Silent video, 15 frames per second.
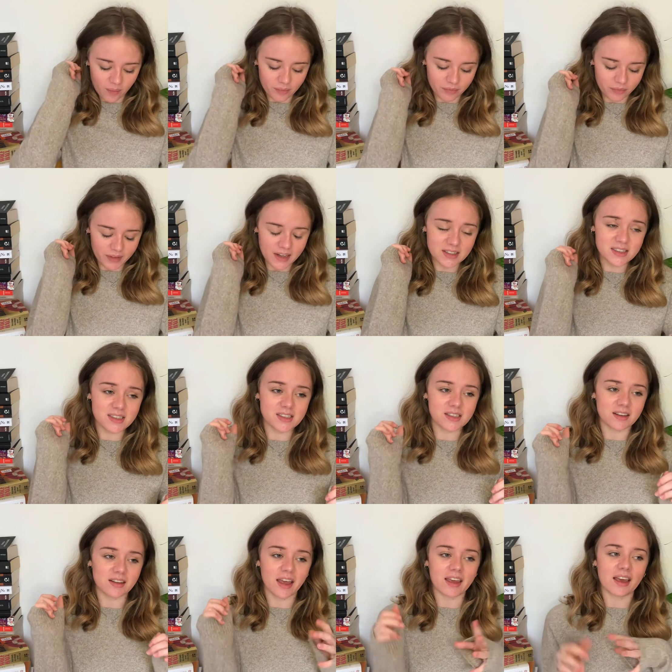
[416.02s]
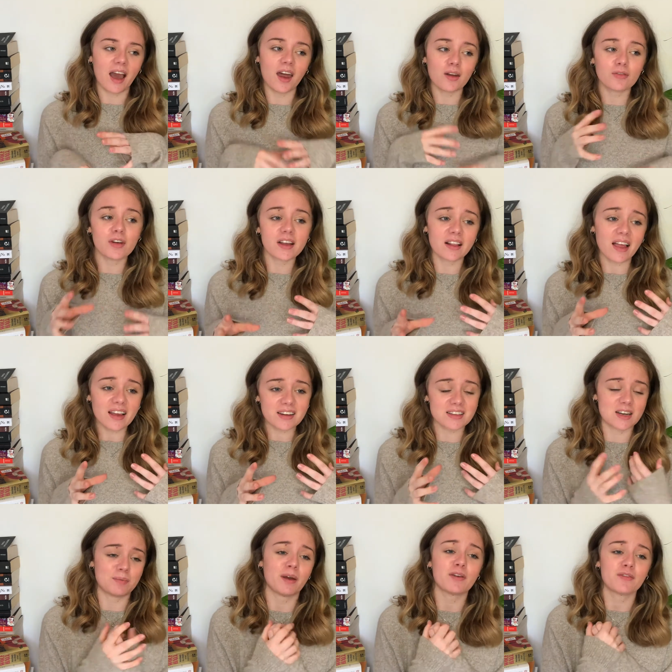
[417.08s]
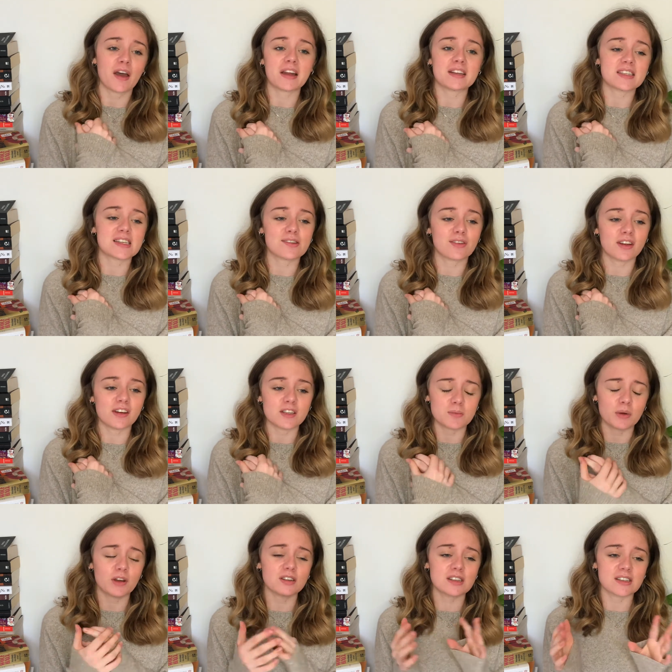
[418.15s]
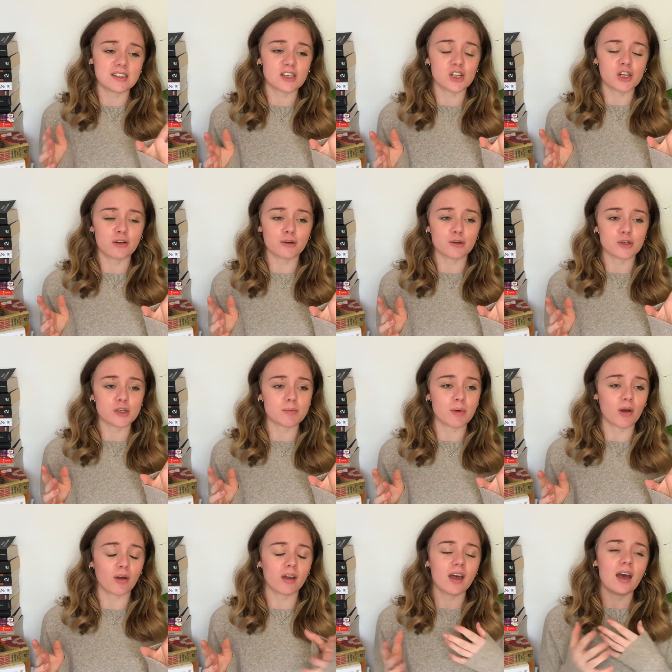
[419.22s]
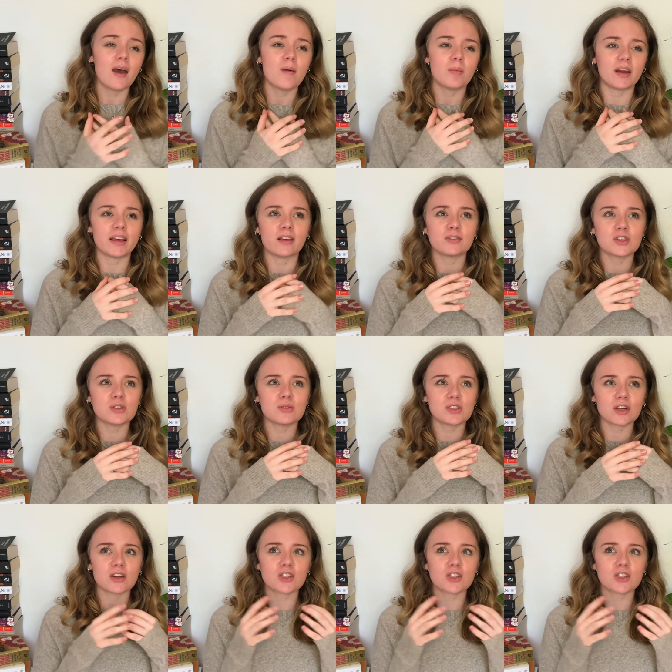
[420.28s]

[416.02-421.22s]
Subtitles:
it's like kind of neglected by fantasy readers because it's a children's book, but it gives you such